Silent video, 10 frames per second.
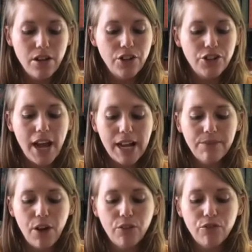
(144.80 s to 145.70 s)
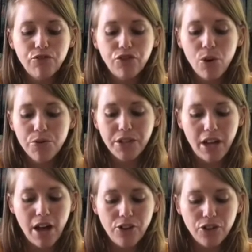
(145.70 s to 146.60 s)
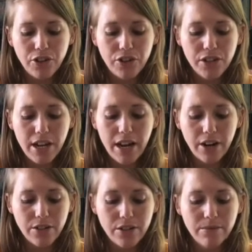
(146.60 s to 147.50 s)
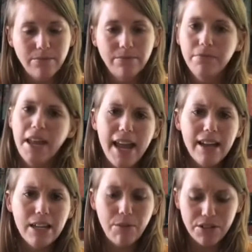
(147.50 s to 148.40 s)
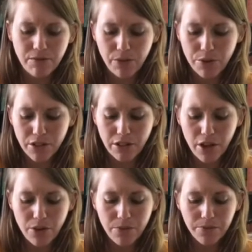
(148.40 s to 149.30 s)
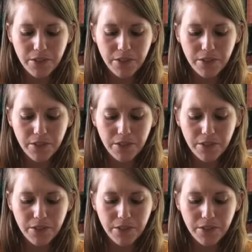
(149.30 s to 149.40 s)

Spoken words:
Jack felt frozen under their stares. Annie wasn't frozen, though.